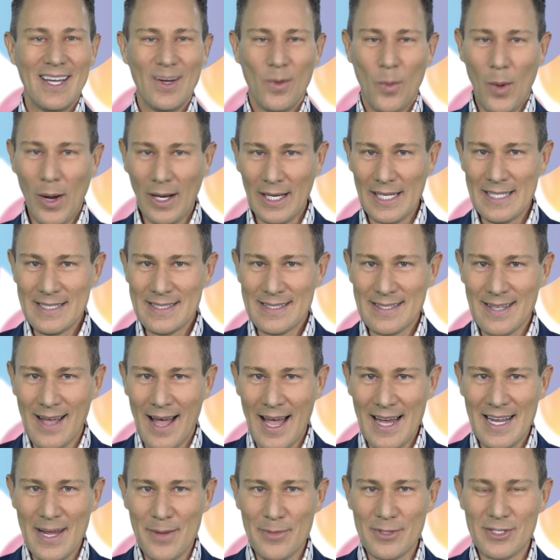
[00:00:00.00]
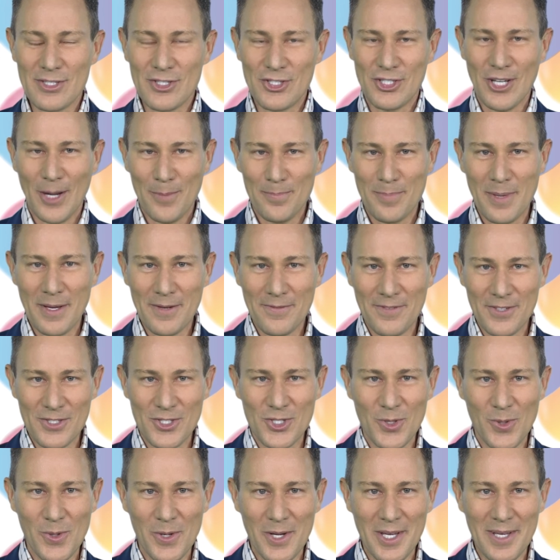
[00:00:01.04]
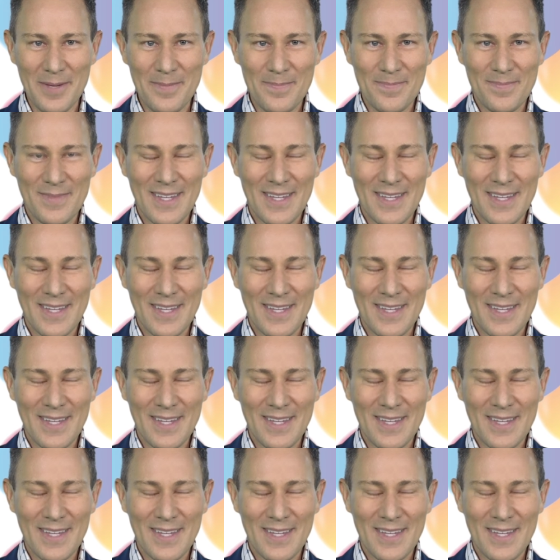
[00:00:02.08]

while inside he was jumping for joy.